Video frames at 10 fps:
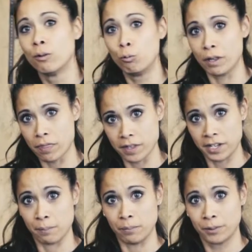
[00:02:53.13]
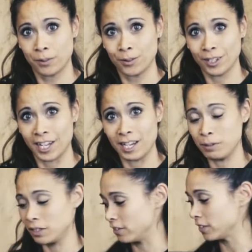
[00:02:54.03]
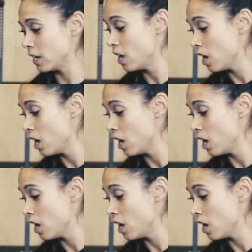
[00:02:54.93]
with the hip, okay? Because